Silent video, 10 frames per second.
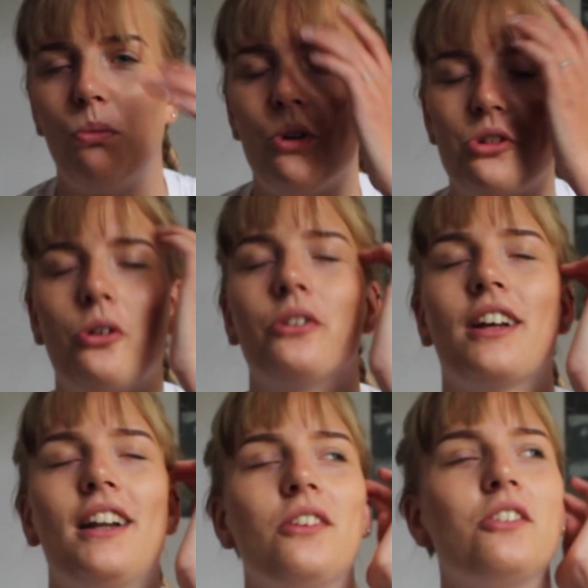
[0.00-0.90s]
wash your
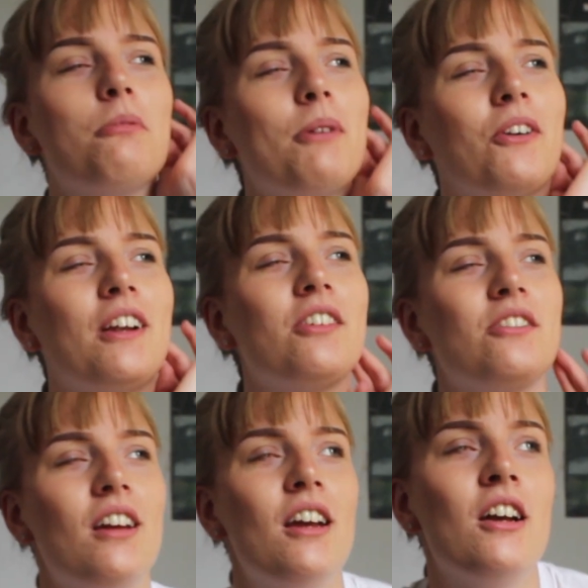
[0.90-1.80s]
contact lens, to be honest,